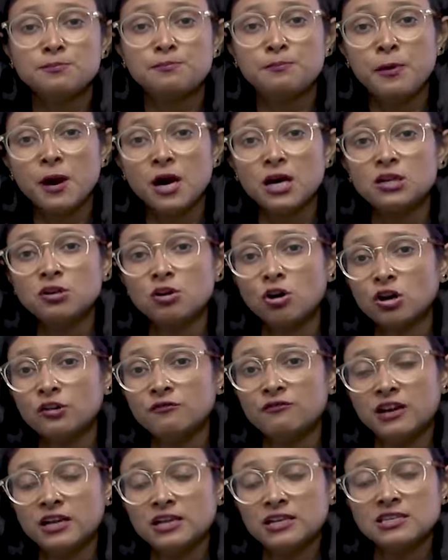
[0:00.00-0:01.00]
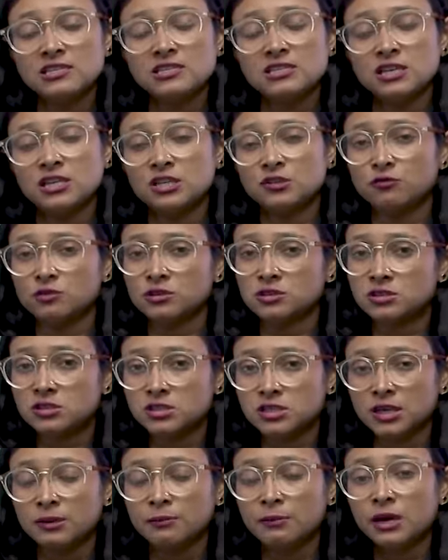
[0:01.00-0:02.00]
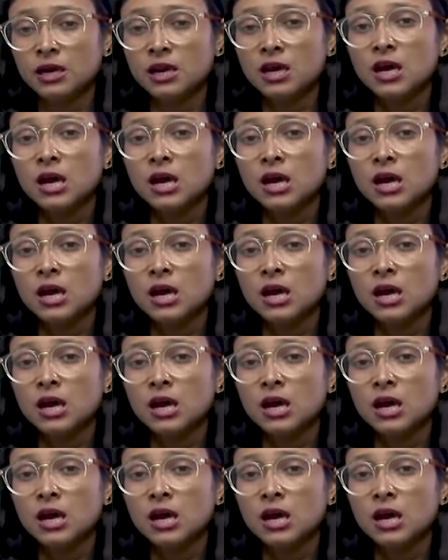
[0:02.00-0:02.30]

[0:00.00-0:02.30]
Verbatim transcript: but on Wednesday it was stable.